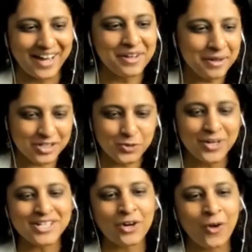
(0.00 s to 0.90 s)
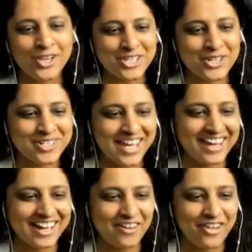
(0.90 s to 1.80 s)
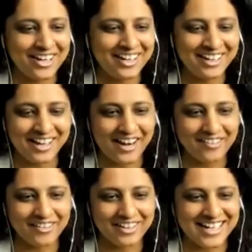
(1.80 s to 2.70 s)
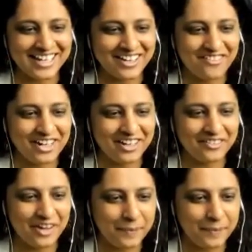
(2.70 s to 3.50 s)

And students are also saying giving